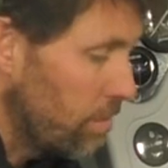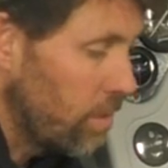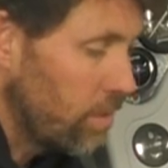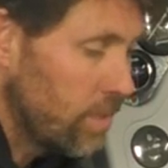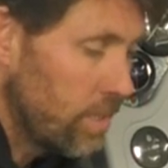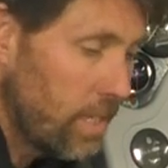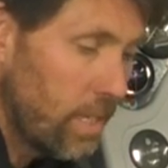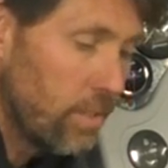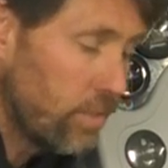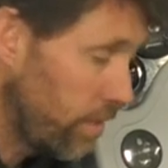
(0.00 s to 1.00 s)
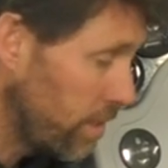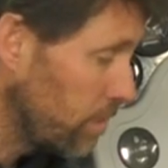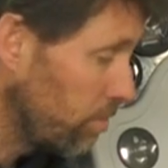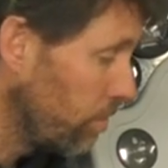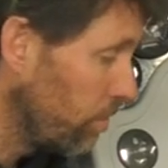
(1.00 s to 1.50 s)
And because this end's
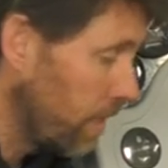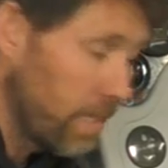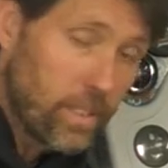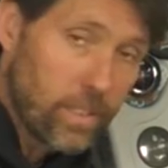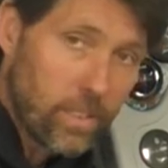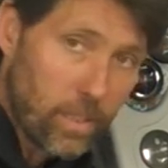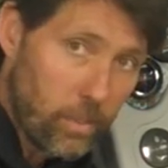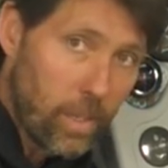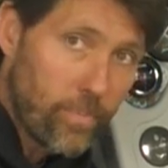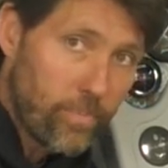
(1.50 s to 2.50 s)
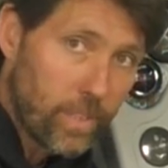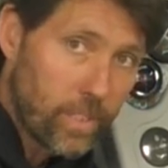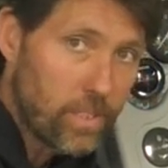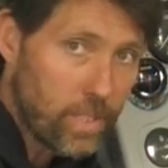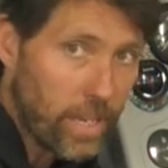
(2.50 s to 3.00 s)
flexible and slimmer,
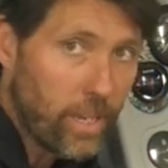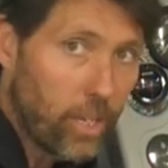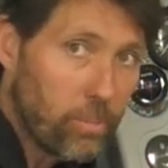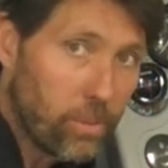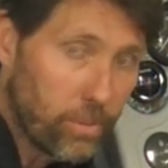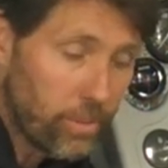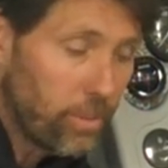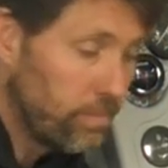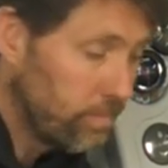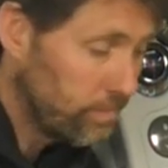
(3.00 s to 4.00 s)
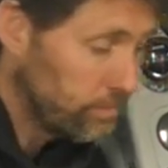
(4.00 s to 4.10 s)
this is the end I'm going to pull through.